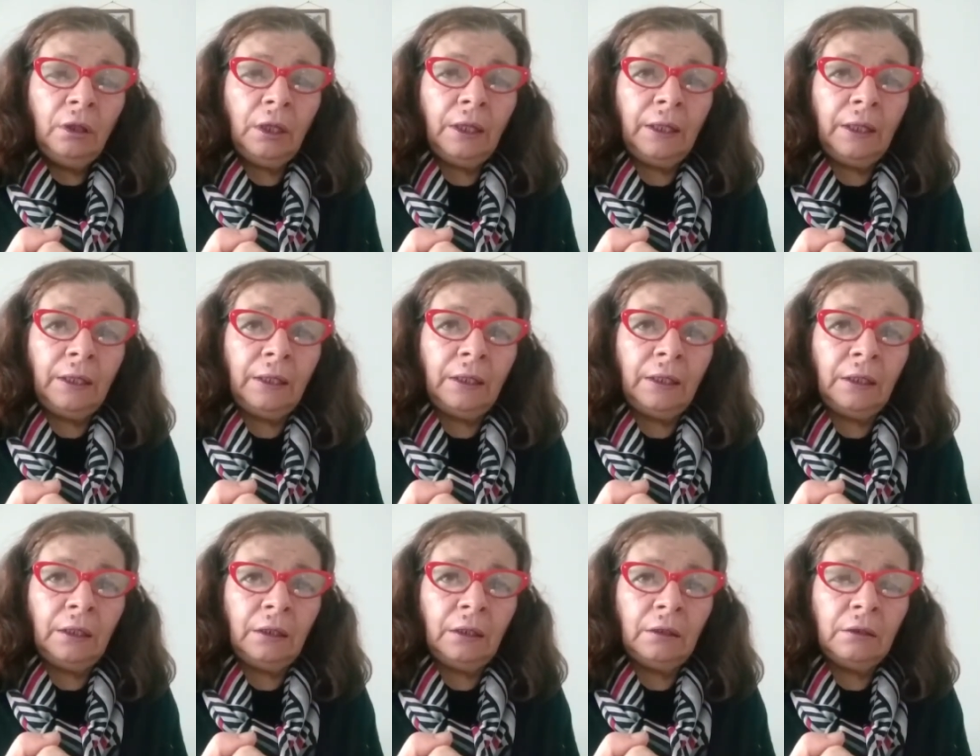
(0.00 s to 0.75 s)

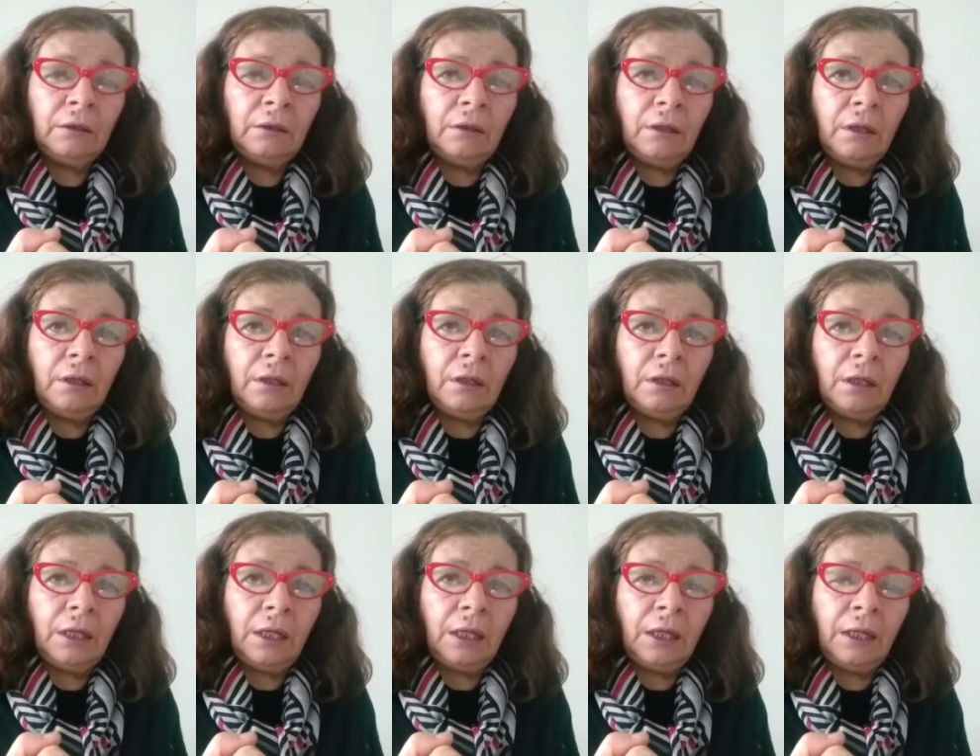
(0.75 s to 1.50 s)

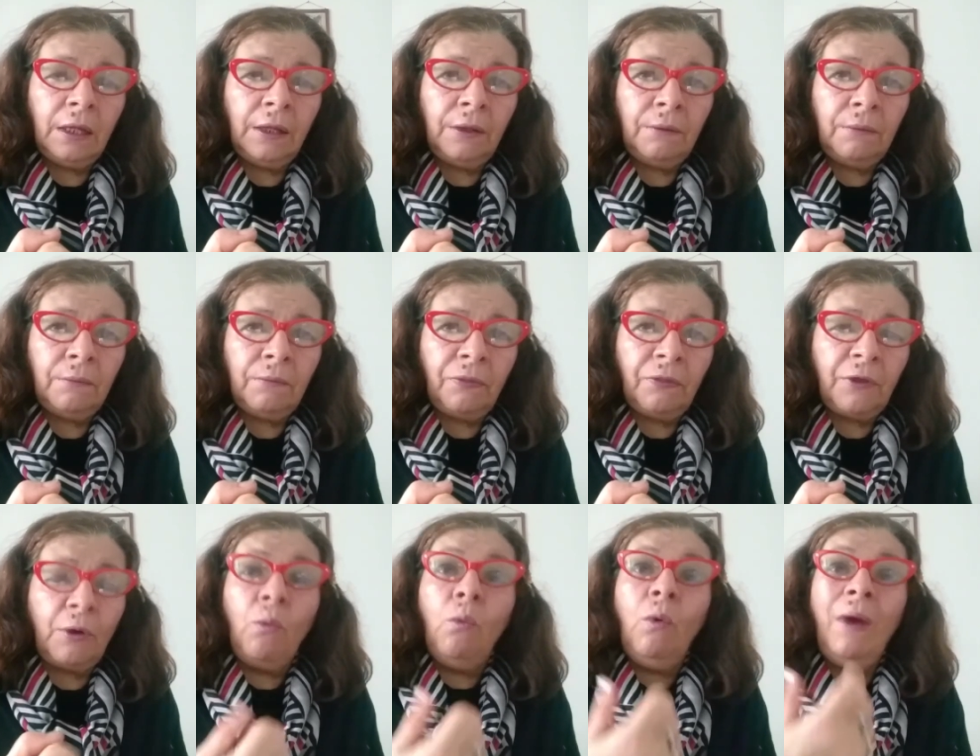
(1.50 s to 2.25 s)

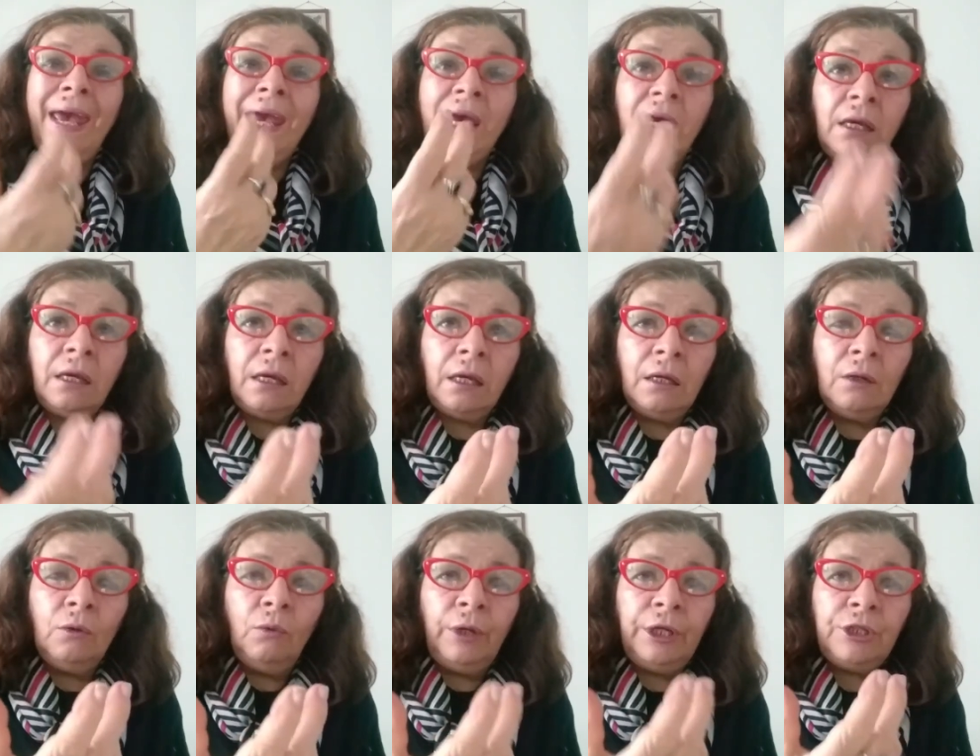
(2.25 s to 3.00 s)
the way
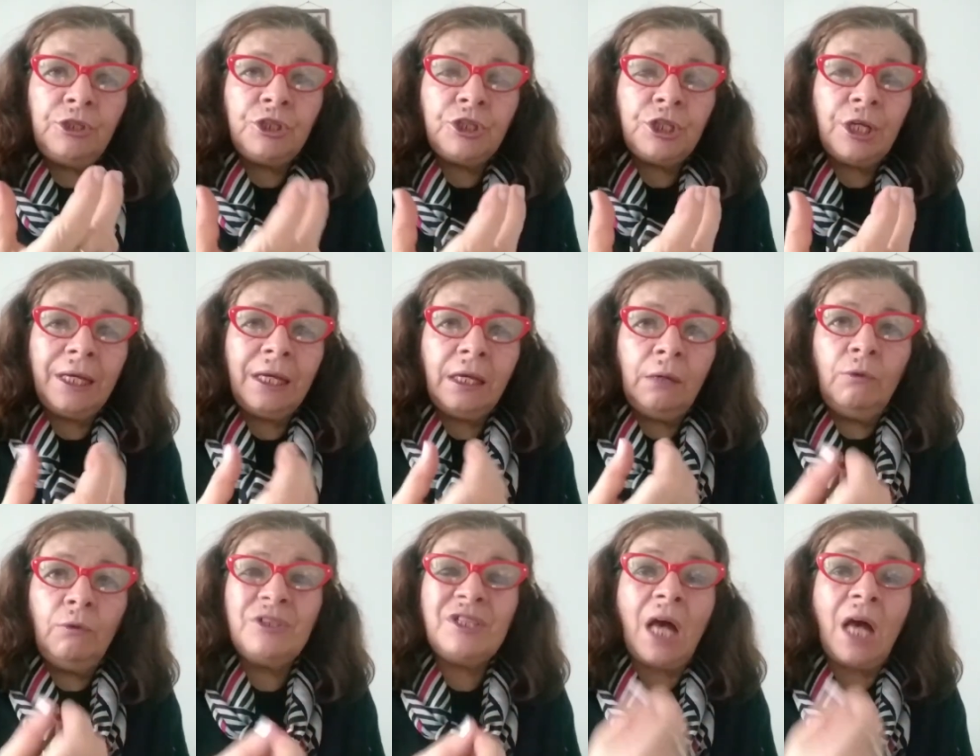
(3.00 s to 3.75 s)
in which
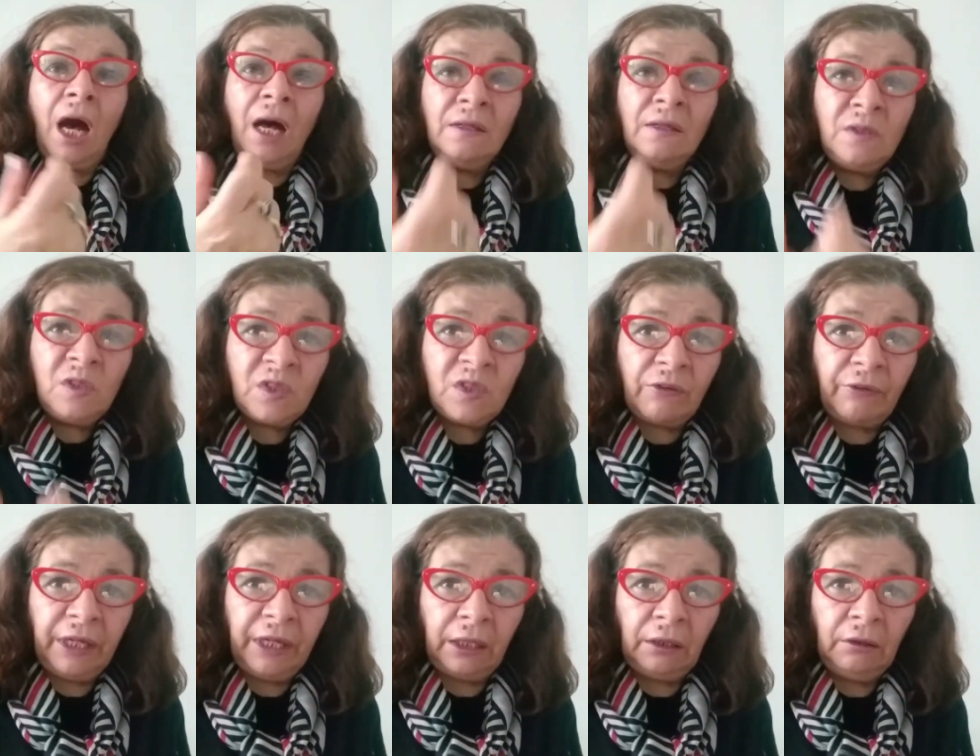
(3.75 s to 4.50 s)
he was
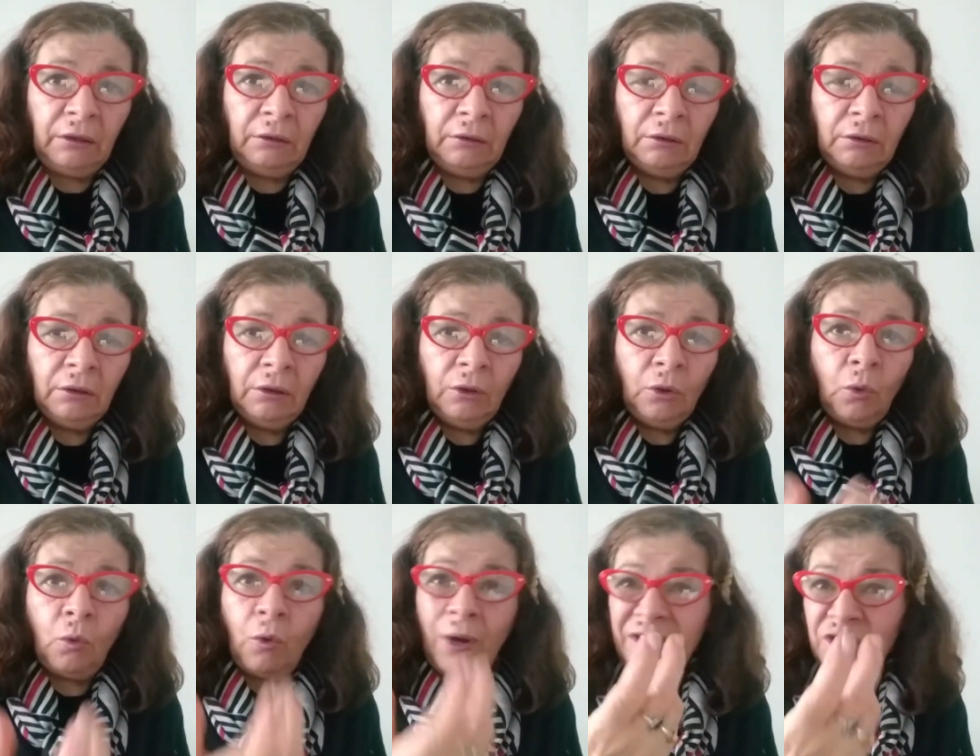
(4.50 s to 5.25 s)
answering
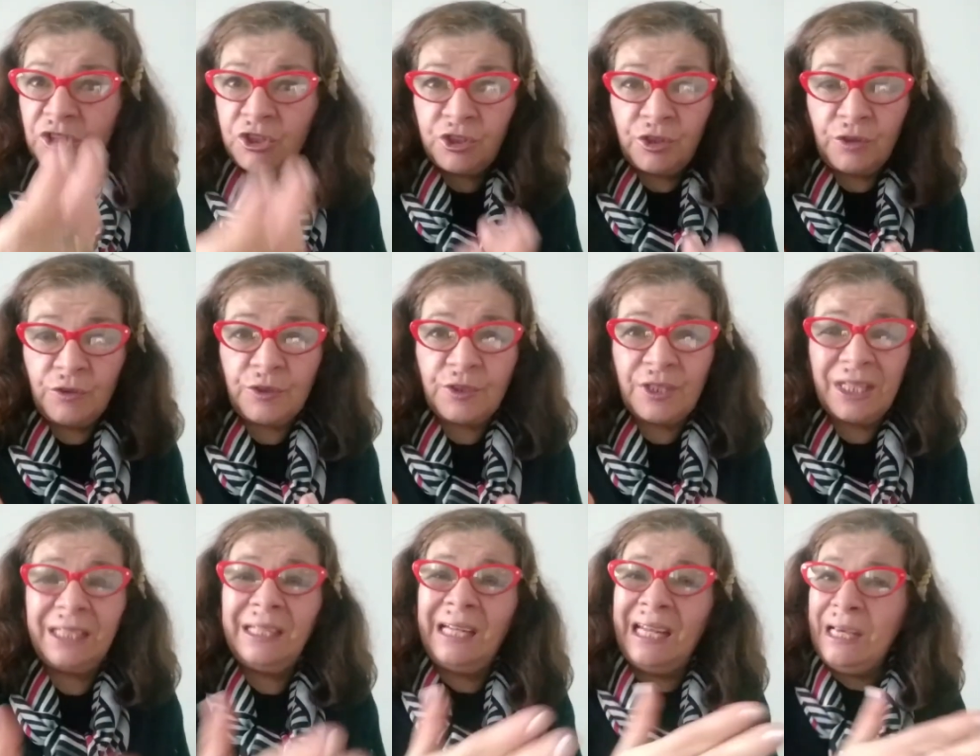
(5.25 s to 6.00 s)

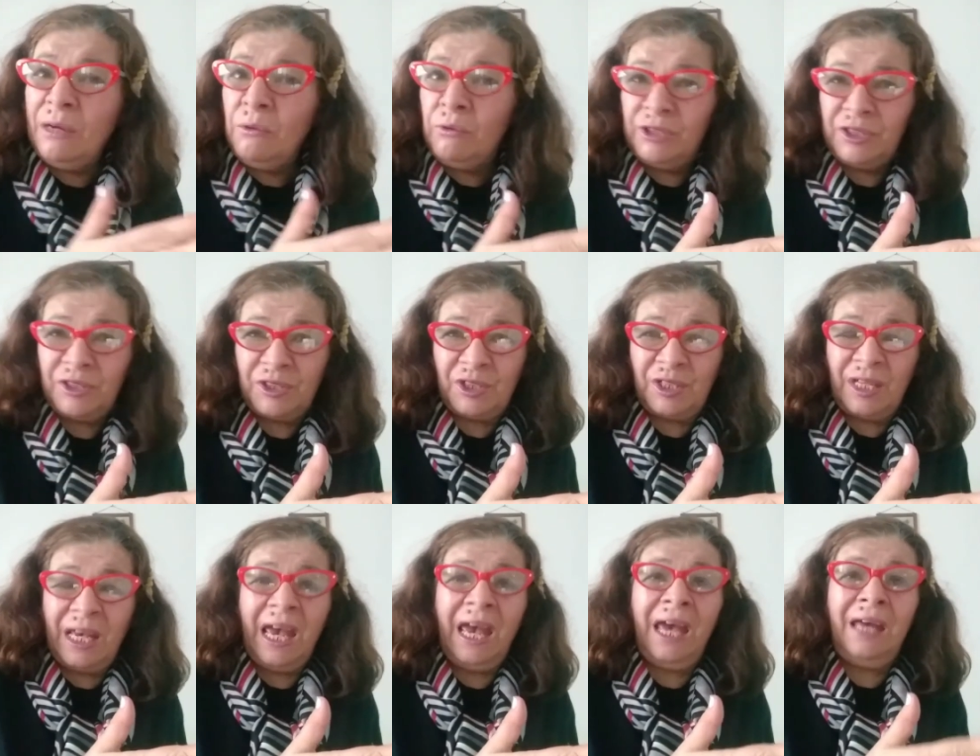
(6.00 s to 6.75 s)
questions that
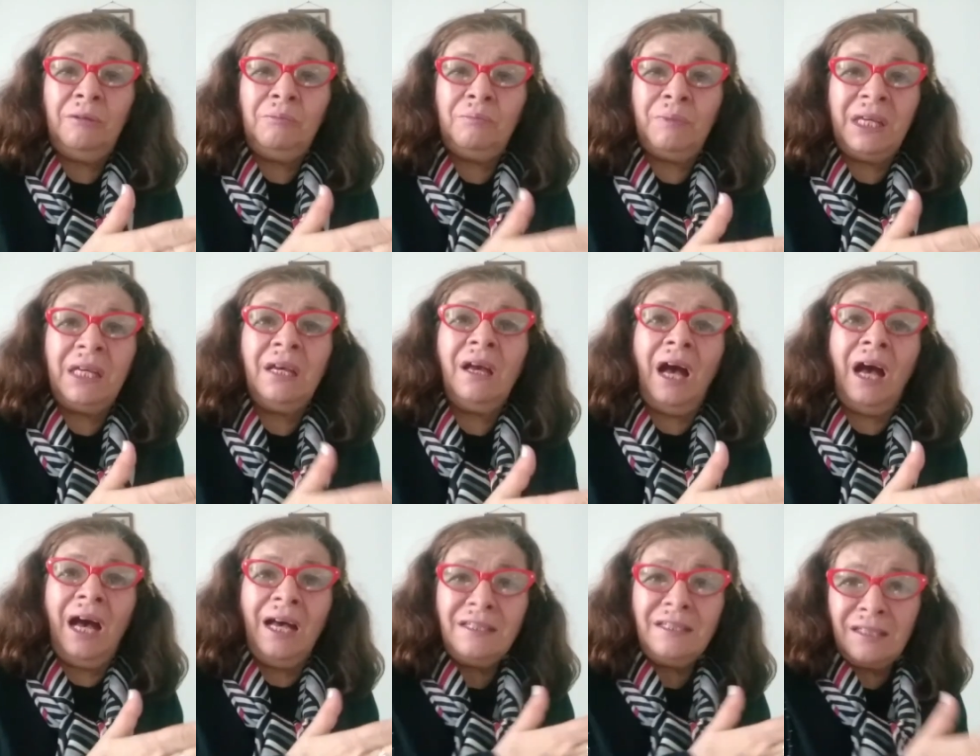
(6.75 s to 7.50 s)
linguists had
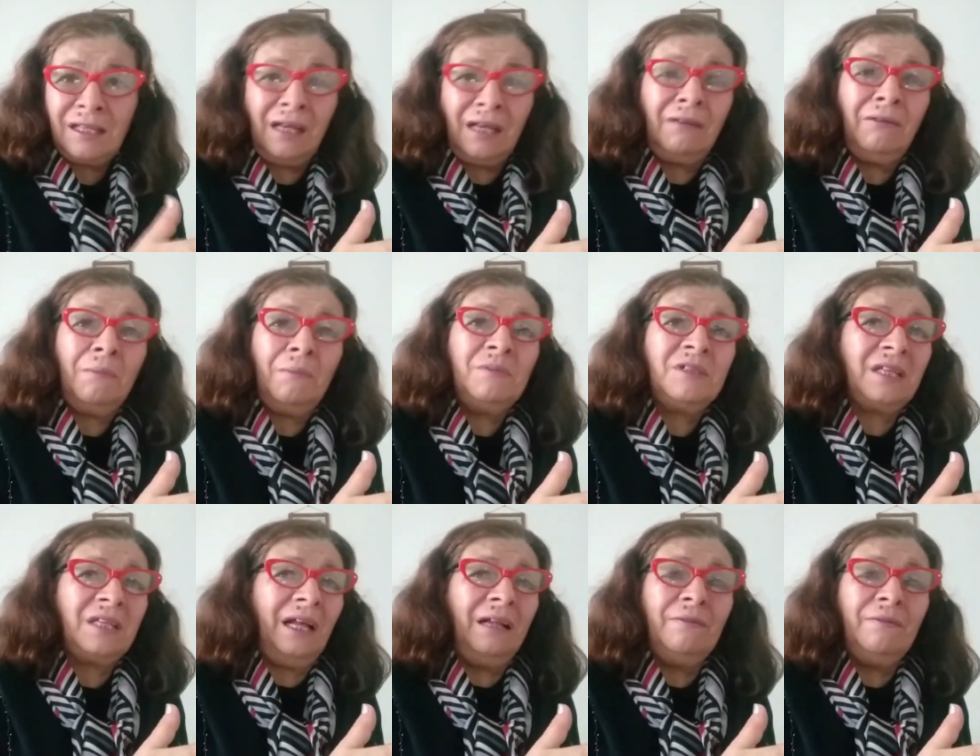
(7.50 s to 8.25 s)
been asking
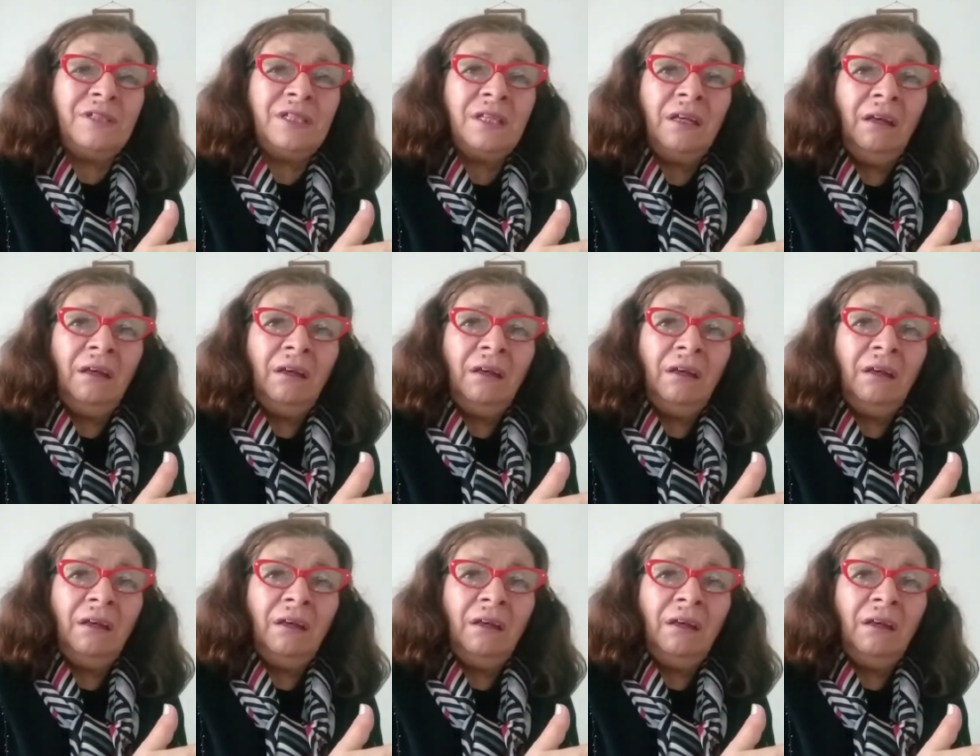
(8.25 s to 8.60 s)
themselves